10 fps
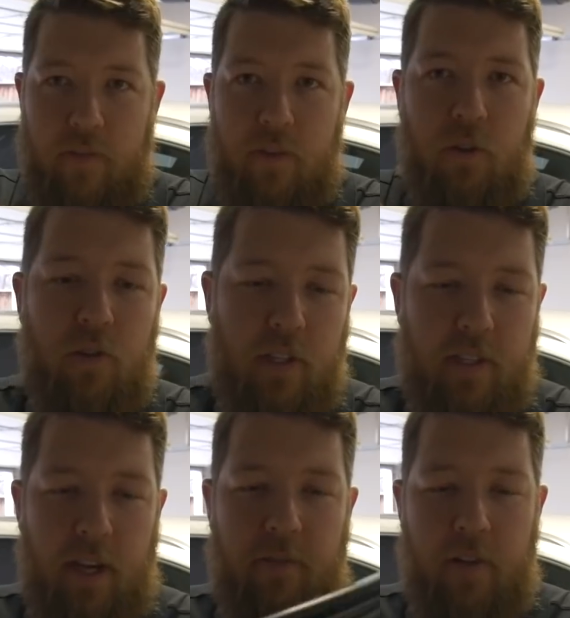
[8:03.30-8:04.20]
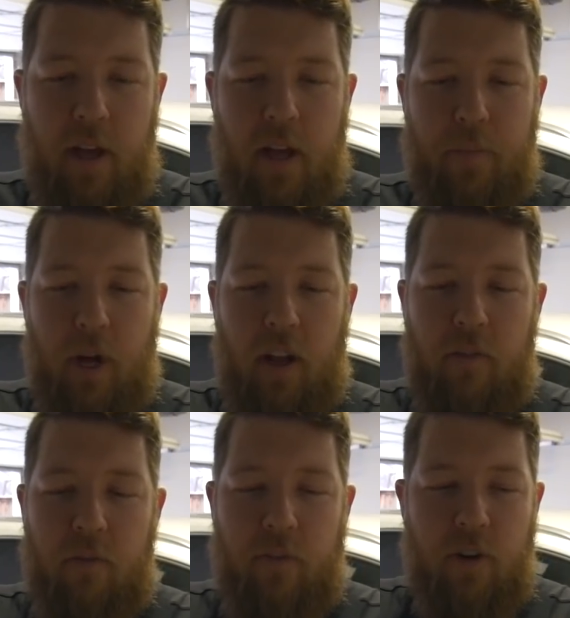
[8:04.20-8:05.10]
the filter itself. But on
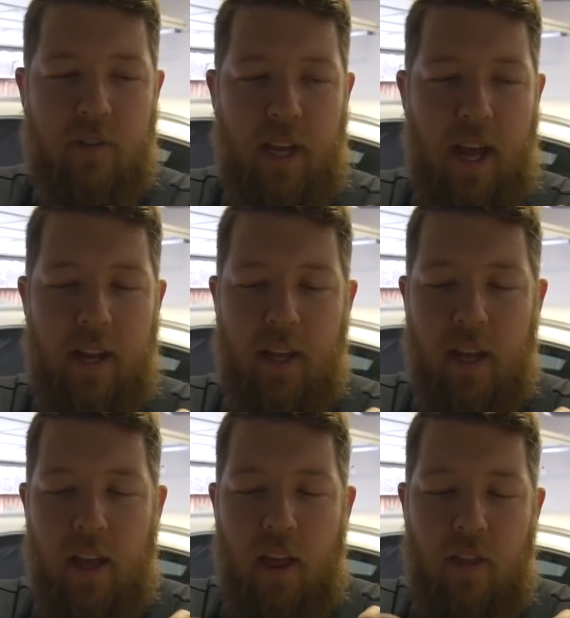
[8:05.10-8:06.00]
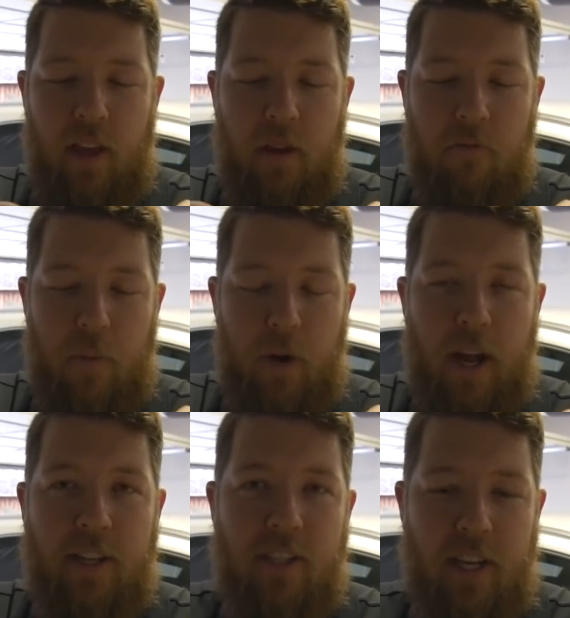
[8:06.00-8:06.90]
the reverse side, the rubber
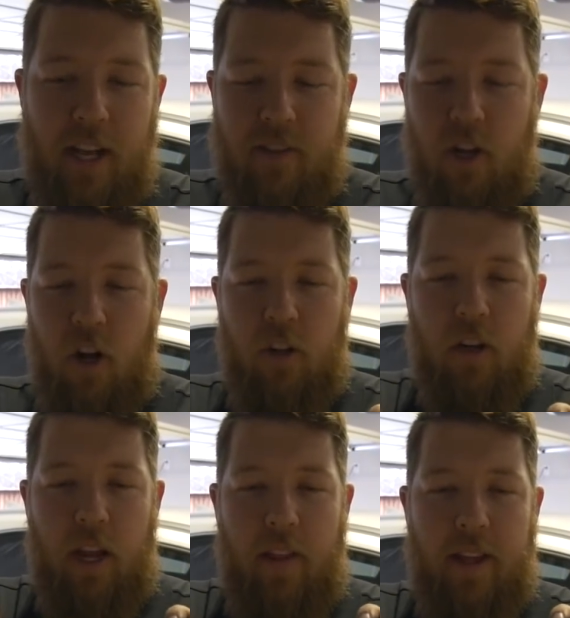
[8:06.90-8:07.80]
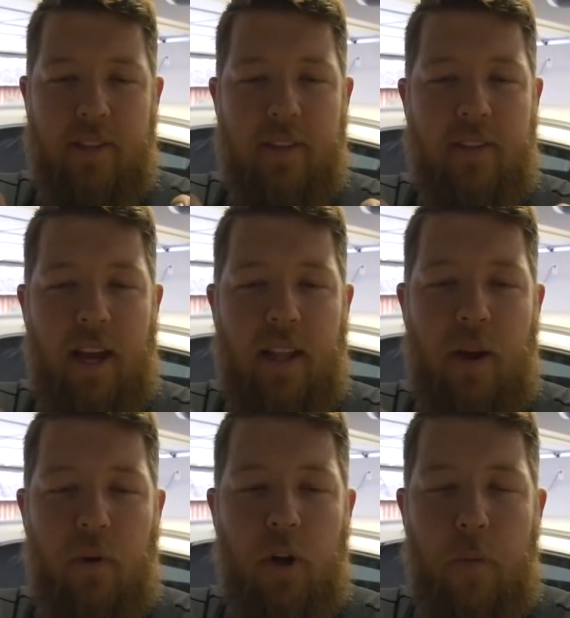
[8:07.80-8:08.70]
edge stands taller, and that's the side
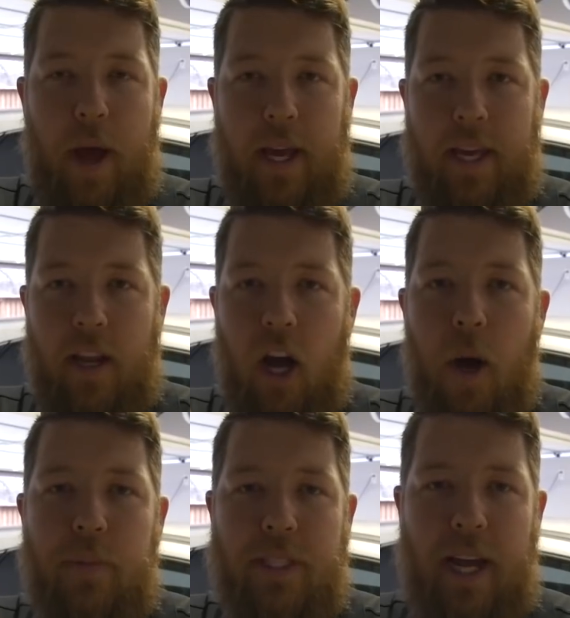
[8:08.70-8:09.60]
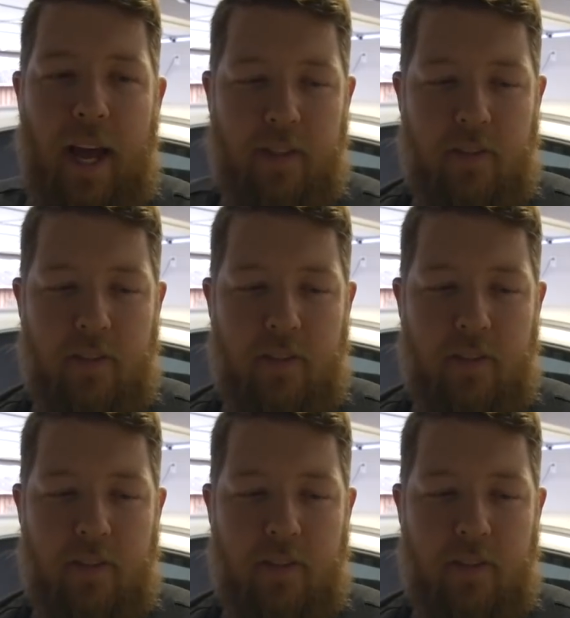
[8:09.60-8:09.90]
that will go back in upside.